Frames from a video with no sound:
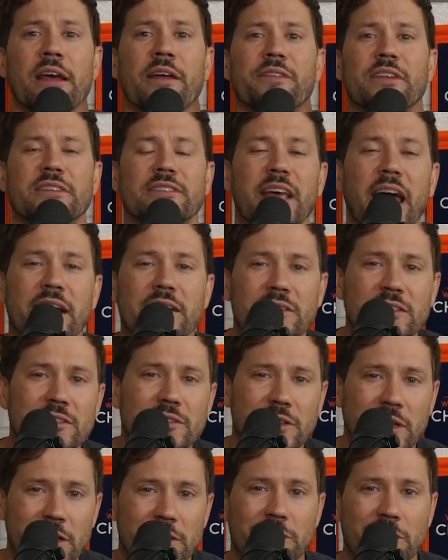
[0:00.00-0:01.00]
The
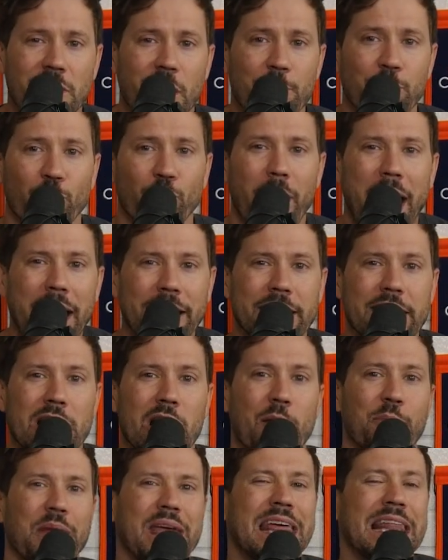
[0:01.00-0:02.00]
Texans ended up racking
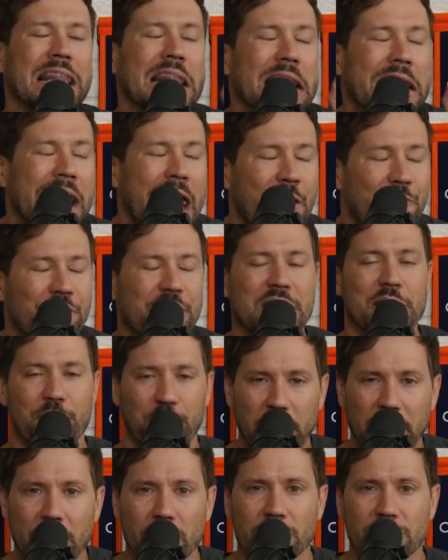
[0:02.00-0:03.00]
up 11
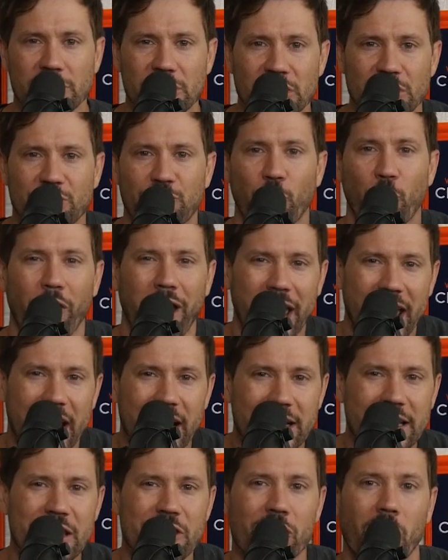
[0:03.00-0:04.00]
penalties for
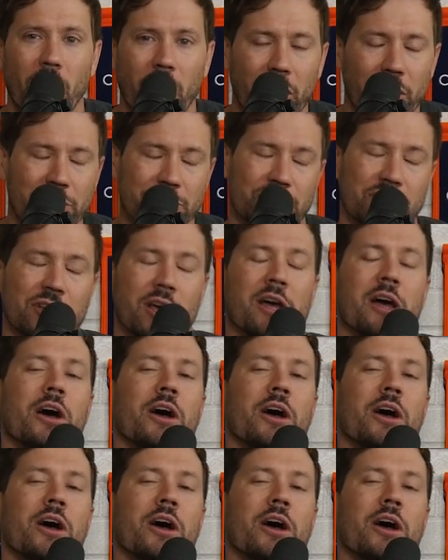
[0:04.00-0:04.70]
80 yards,